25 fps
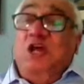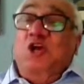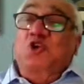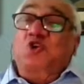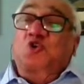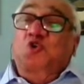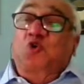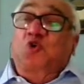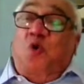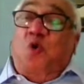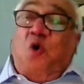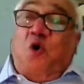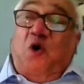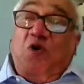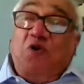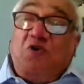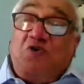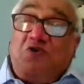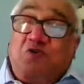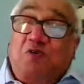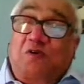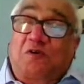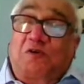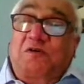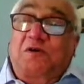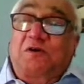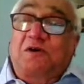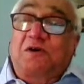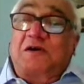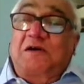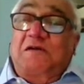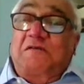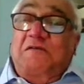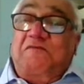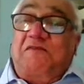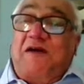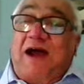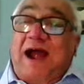you also
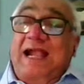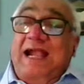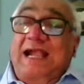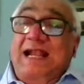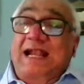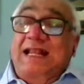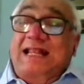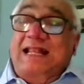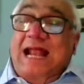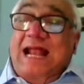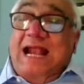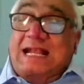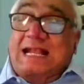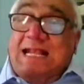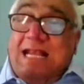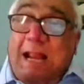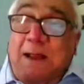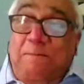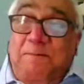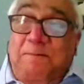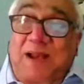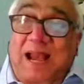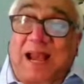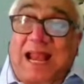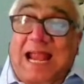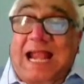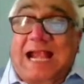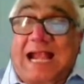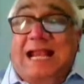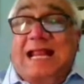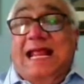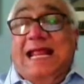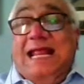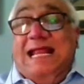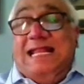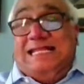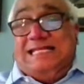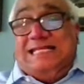find that they played
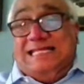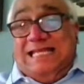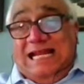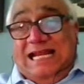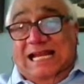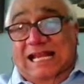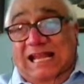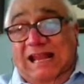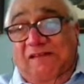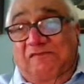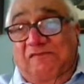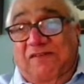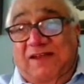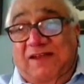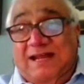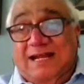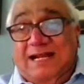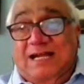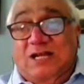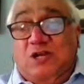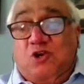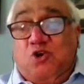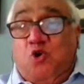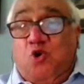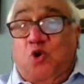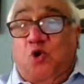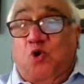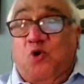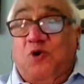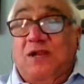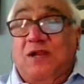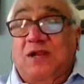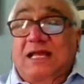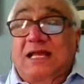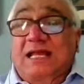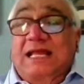a significant role